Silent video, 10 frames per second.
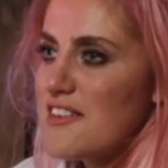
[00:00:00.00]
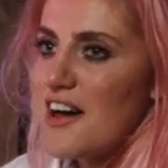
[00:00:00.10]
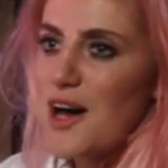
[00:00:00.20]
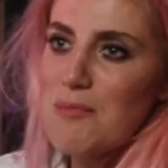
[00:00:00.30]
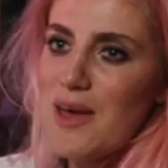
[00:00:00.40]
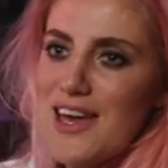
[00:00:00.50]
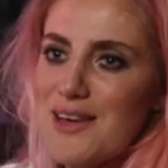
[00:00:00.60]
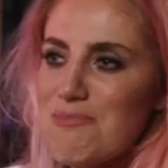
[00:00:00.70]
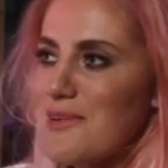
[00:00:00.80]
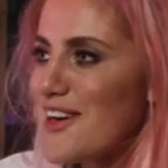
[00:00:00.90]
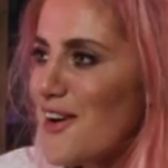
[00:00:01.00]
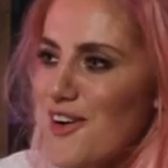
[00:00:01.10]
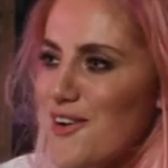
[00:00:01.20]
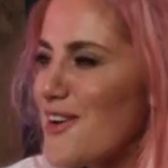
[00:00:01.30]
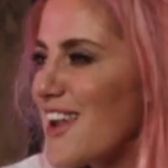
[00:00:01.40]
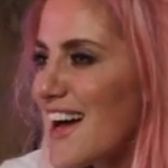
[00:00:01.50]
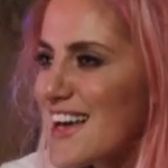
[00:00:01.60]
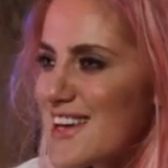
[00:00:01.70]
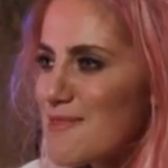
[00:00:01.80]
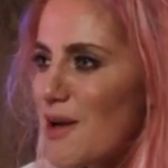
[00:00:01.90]
I may be gone, or
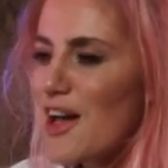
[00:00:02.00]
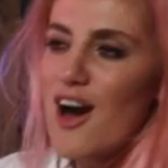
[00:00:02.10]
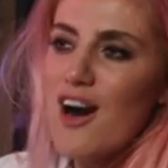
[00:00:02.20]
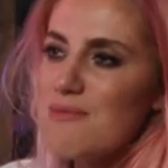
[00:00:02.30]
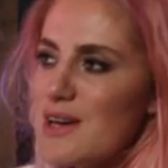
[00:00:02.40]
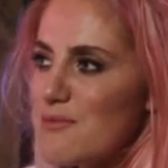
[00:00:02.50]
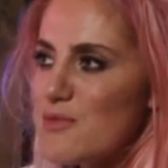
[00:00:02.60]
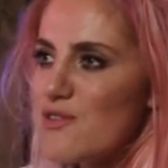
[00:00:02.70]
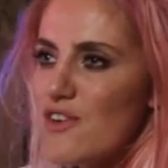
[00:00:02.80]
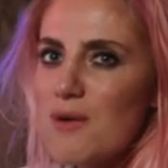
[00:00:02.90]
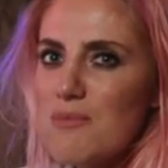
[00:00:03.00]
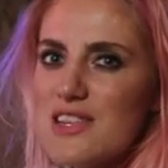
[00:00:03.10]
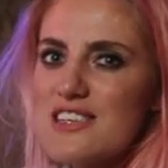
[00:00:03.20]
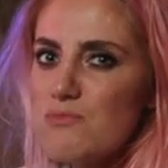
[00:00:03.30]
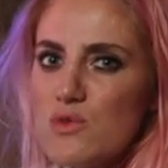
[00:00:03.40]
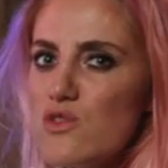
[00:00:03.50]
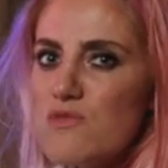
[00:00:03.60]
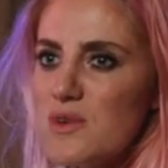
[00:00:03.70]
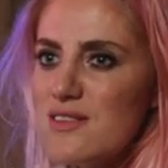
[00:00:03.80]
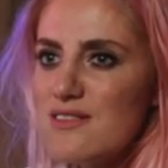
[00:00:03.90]
like my art may move on, but this
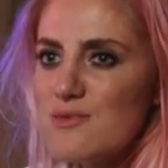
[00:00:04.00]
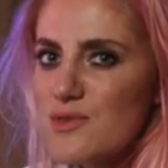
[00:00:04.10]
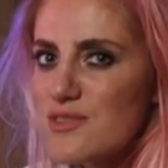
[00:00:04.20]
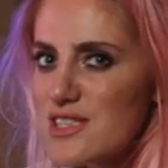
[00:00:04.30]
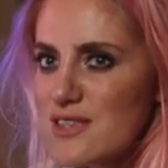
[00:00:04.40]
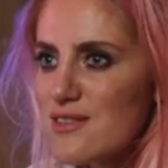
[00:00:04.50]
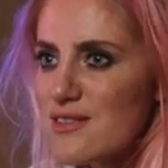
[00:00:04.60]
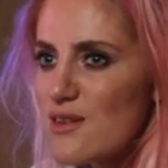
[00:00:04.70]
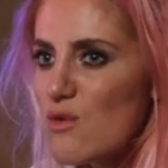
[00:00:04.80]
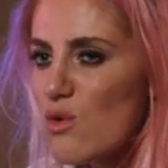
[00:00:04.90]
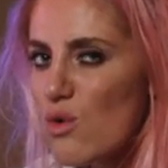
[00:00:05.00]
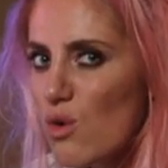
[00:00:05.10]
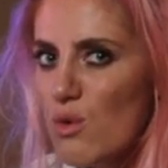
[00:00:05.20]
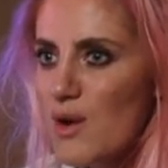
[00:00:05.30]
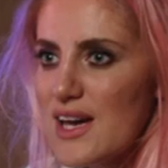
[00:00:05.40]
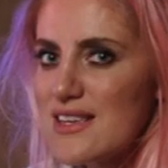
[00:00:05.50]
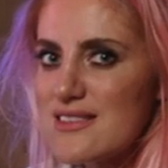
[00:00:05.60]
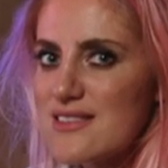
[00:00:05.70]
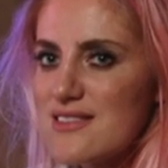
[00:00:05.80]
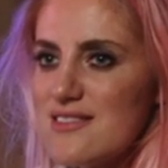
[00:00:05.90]
movement will still
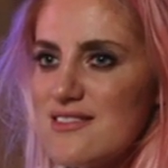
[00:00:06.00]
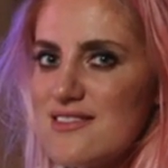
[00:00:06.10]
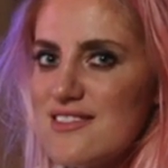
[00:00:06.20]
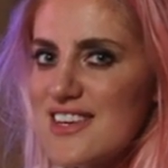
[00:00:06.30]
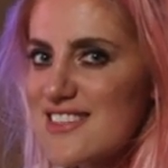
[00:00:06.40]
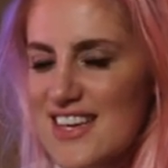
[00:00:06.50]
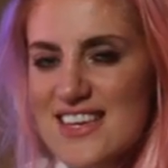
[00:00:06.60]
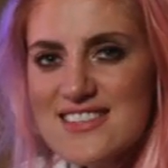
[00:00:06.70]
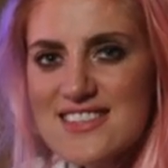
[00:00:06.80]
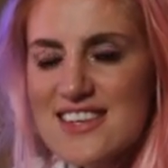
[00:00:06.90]
always exist.